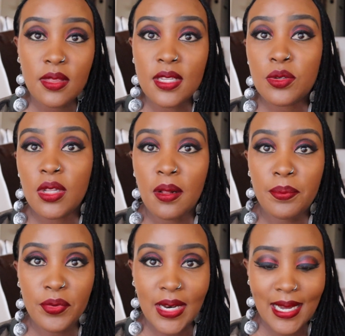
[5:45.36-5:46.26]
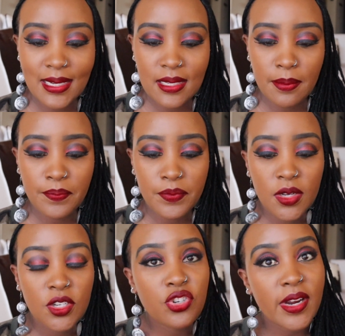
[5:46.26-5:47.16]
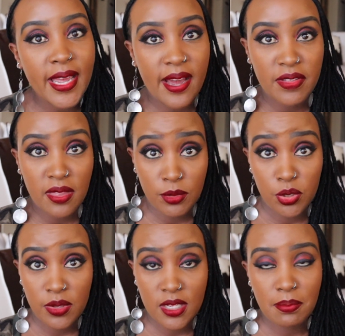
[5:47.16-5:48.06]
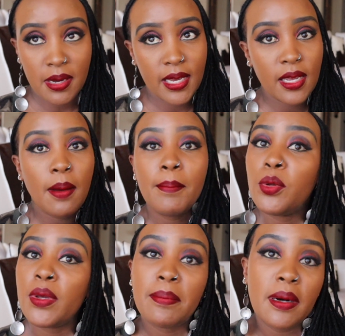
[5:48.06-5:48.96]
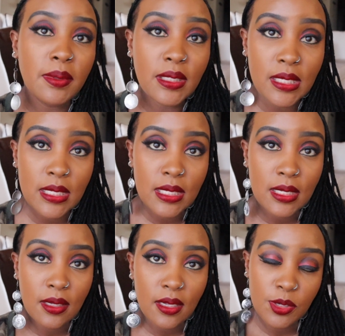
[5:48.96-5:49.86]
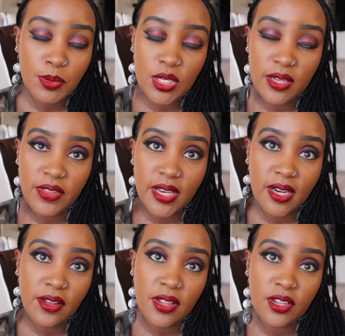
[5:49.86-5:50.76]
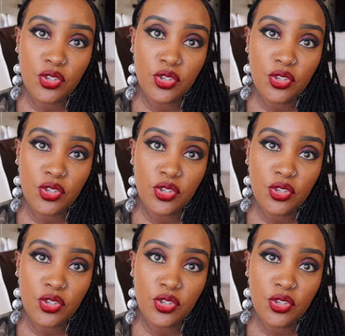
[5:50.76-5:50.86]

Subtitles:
This will help relax them. Try having them do this by blowing bubbles, especially if they're younger, they'll